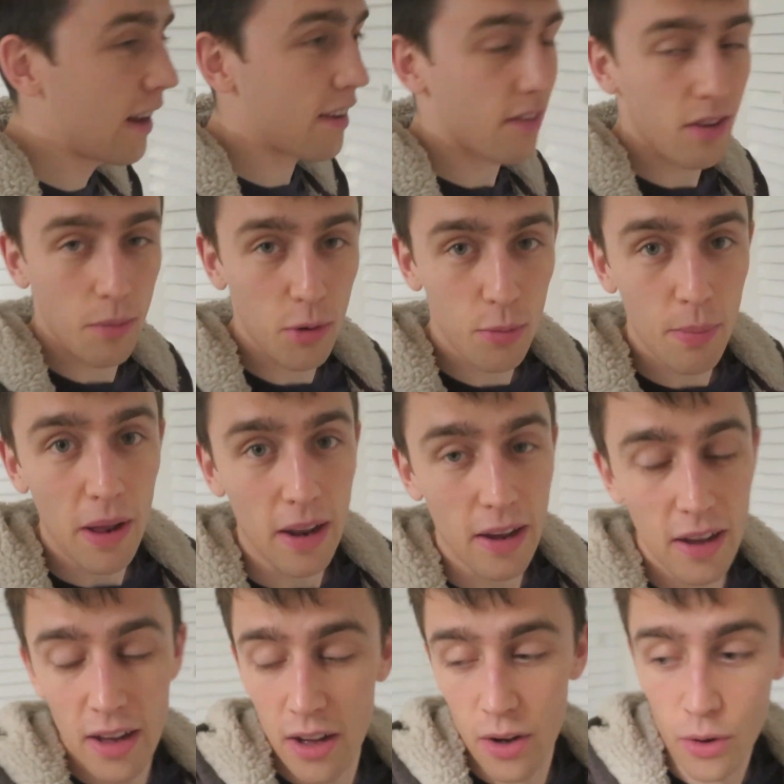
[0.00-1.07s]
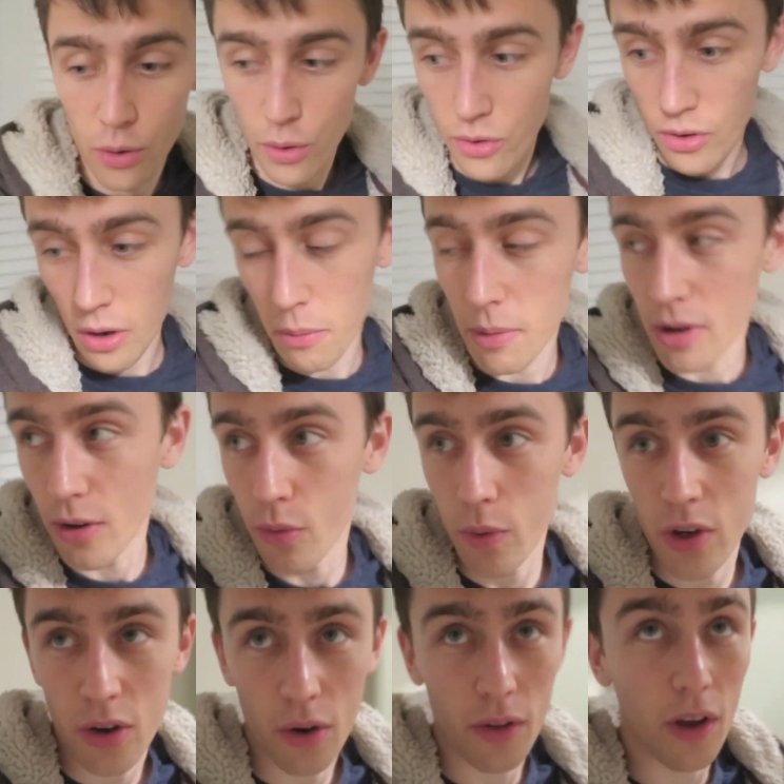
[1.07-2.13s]
And it's so much better. And also, because
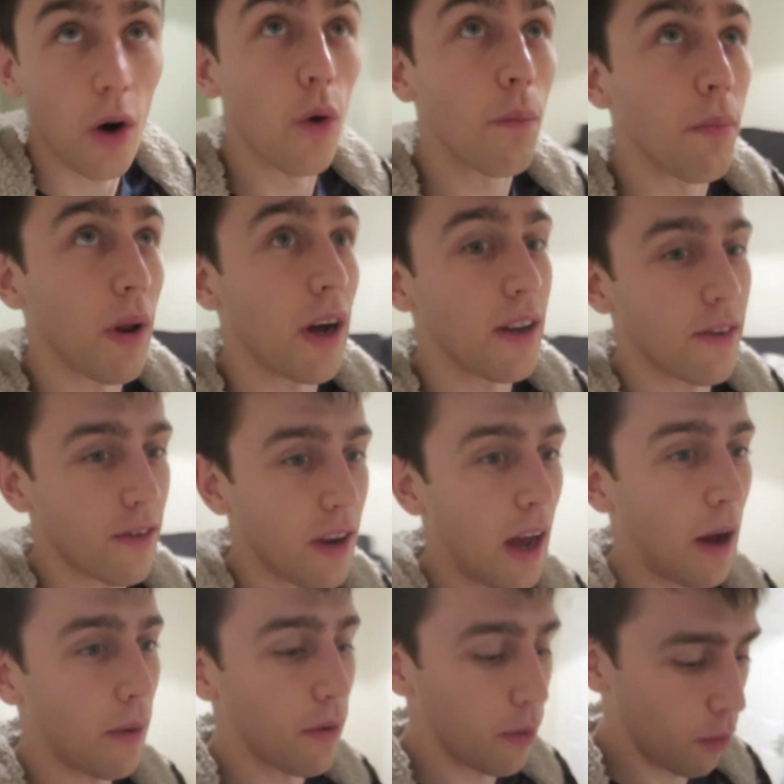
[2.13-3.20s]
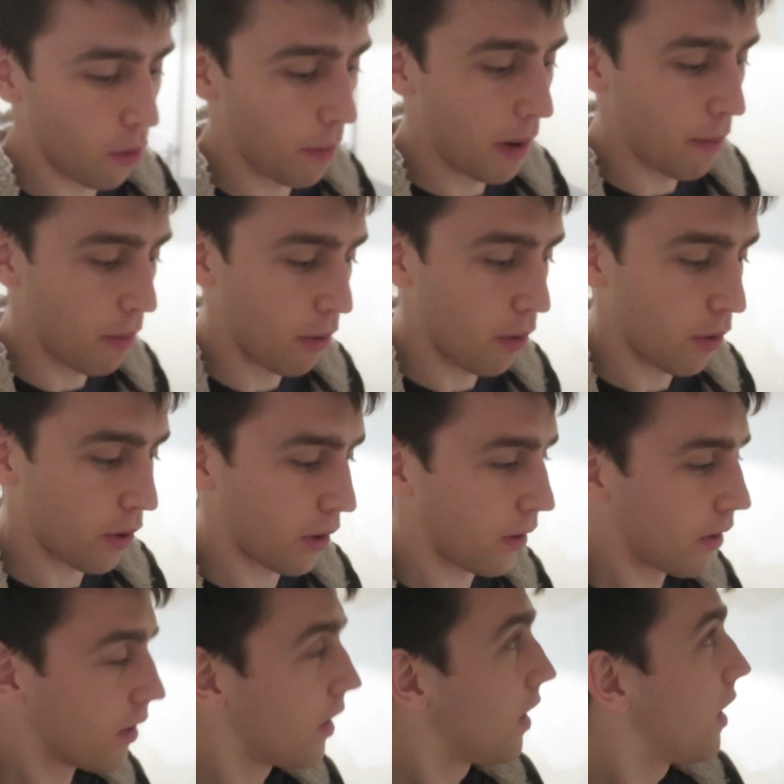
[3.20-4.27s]
we took the old blinds down that were a bit
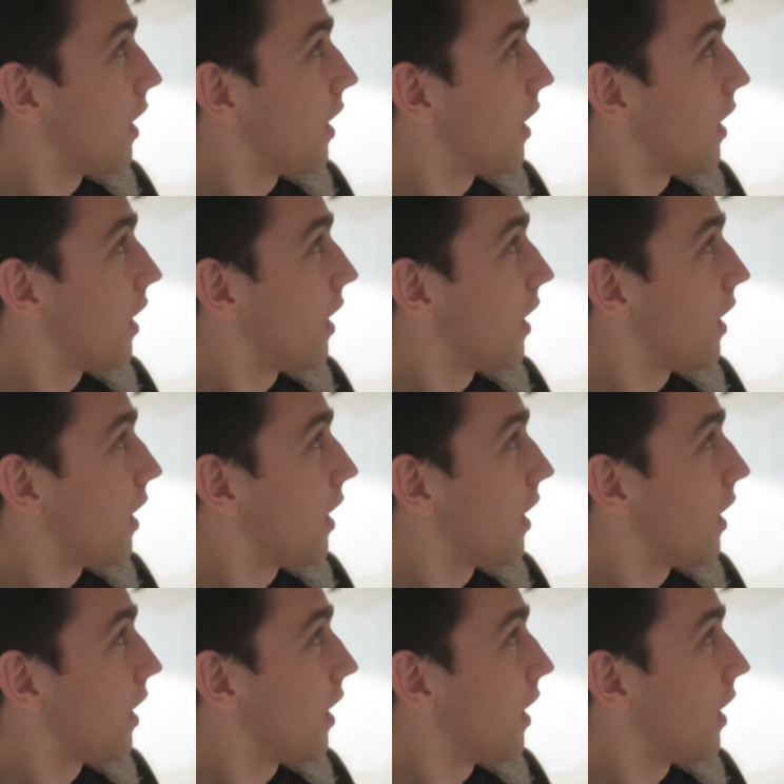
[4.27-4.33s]
broken,